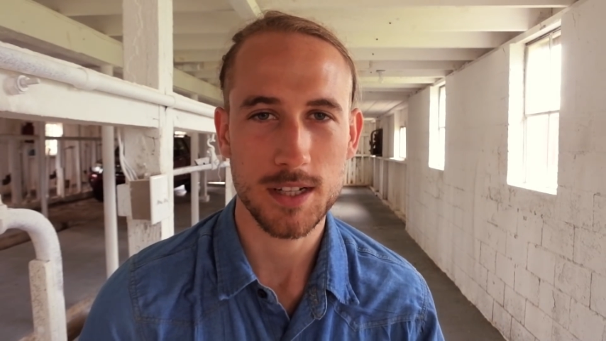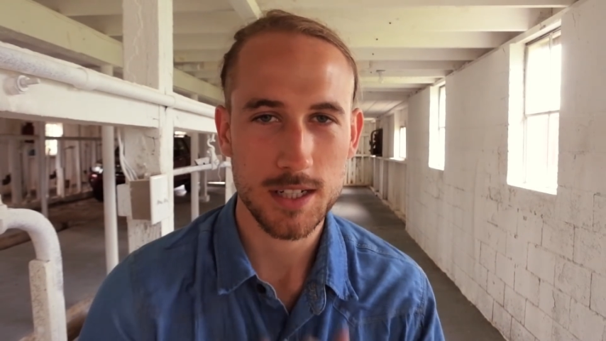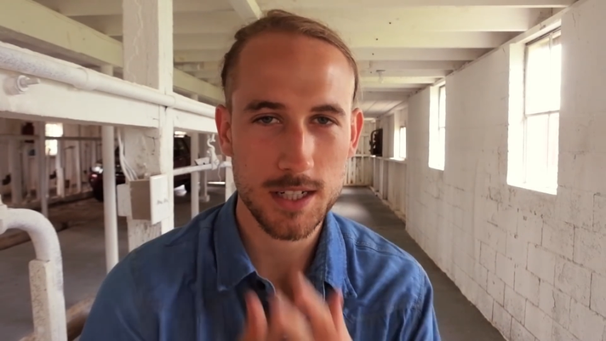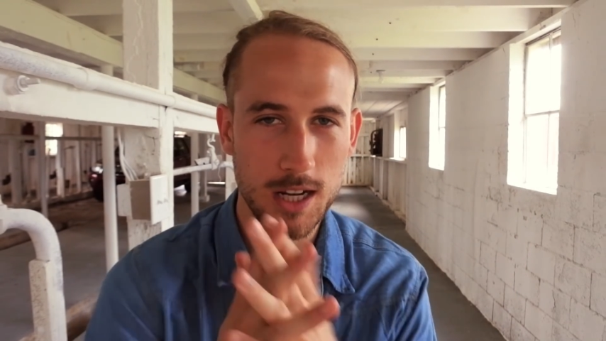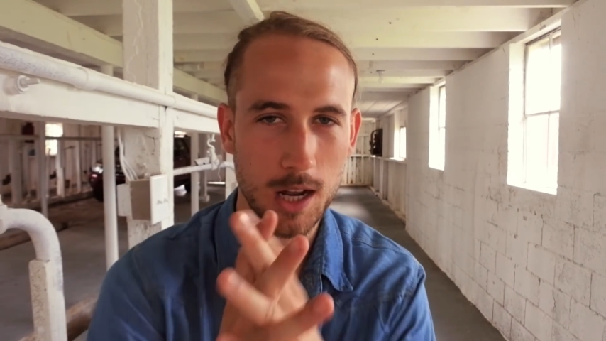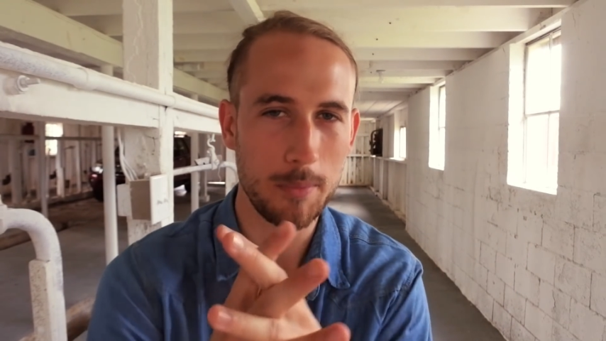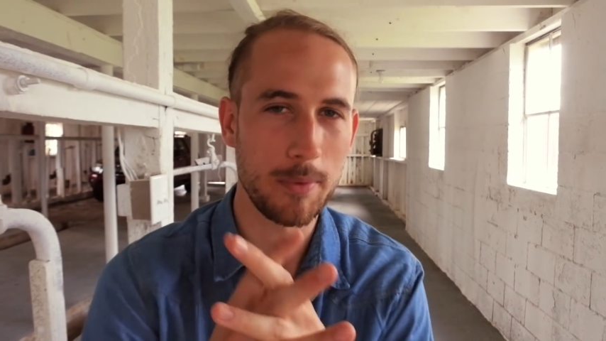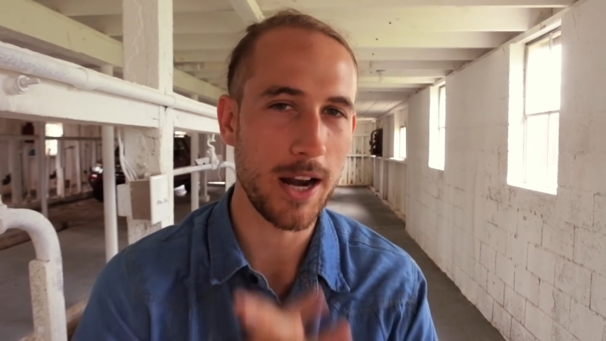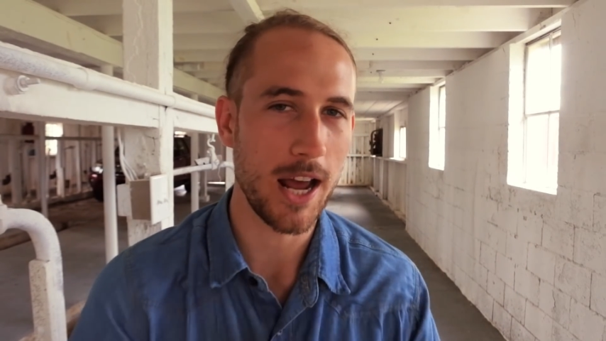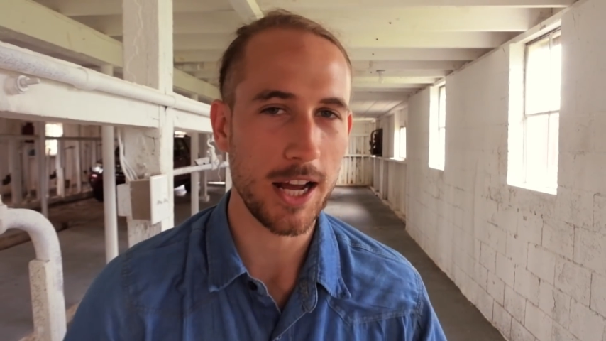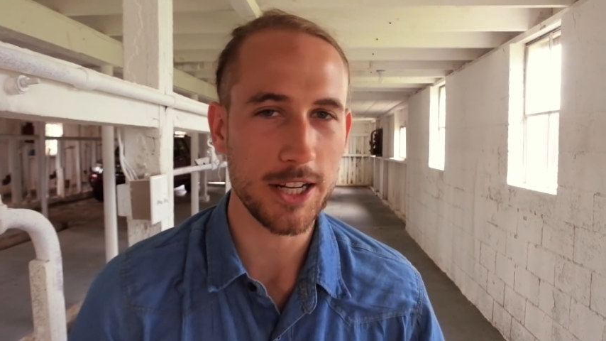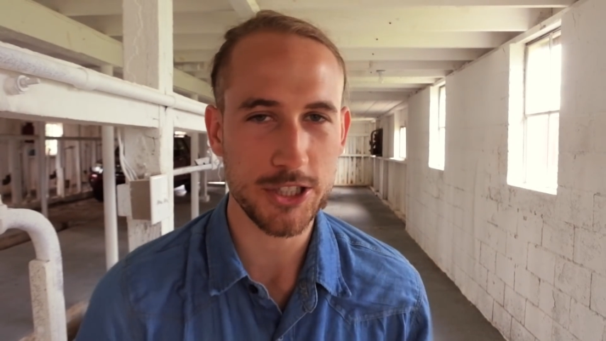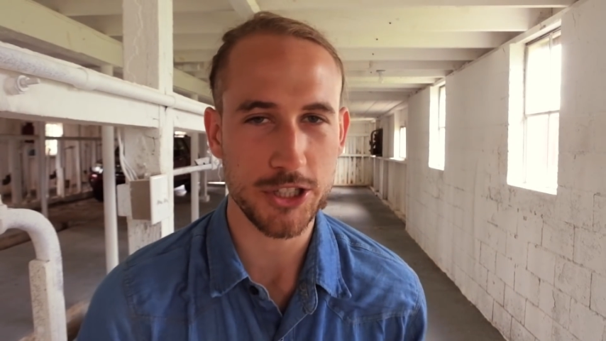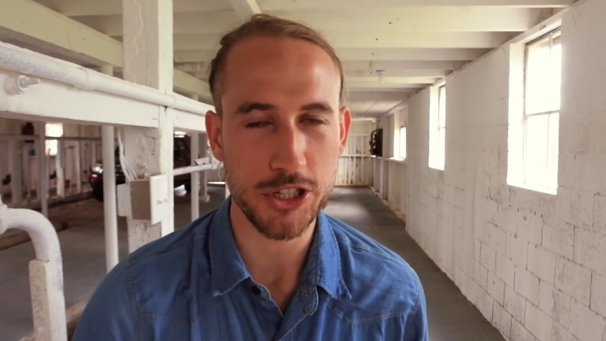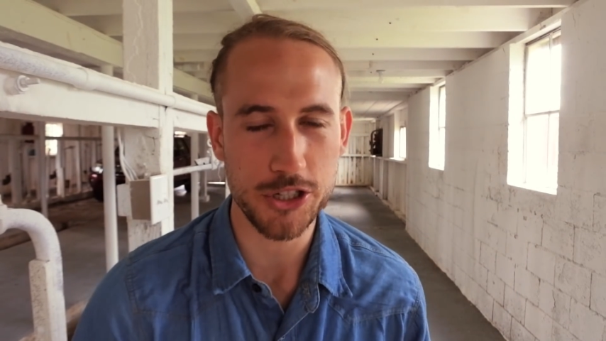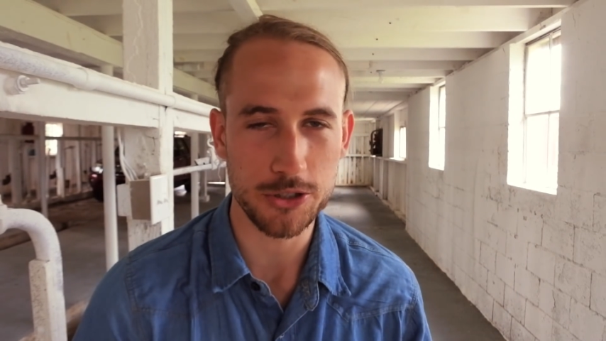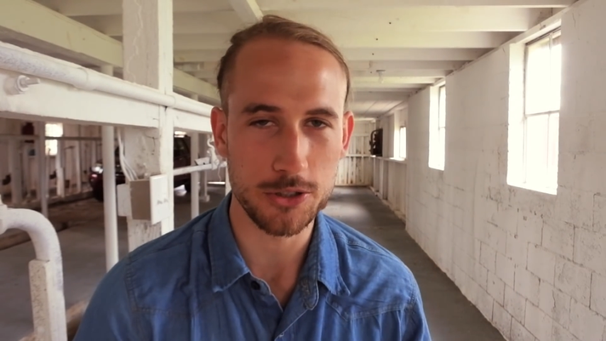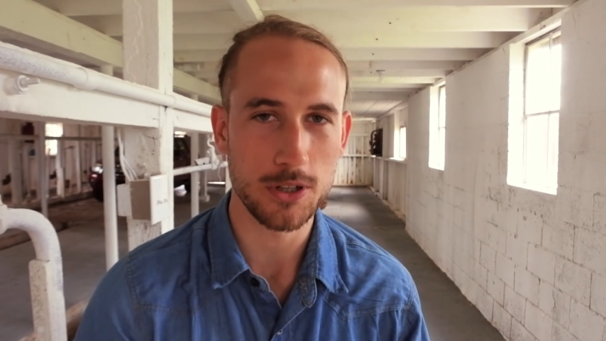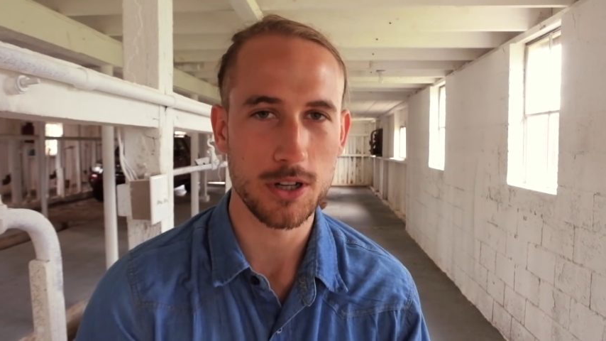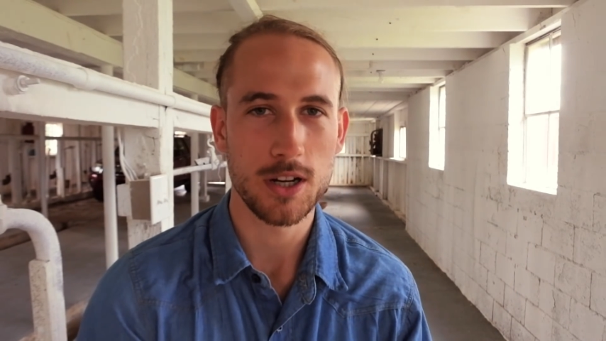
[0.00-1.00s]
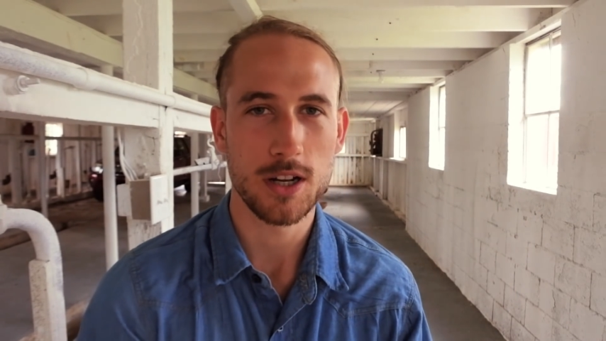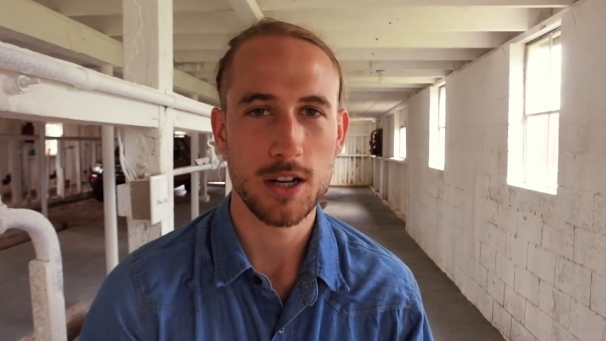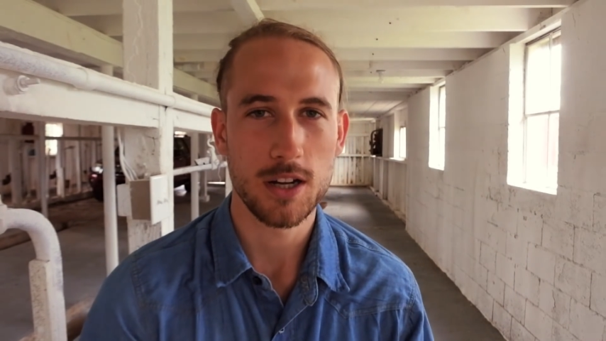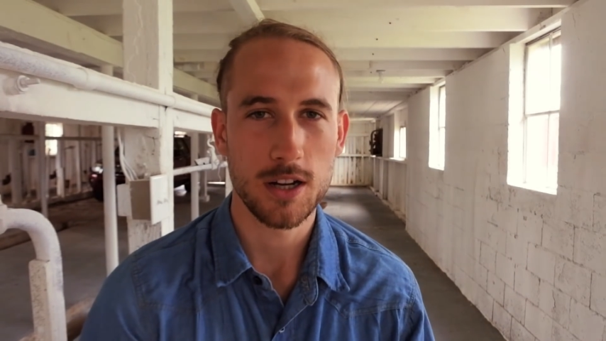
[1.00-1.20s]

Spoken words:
coming at you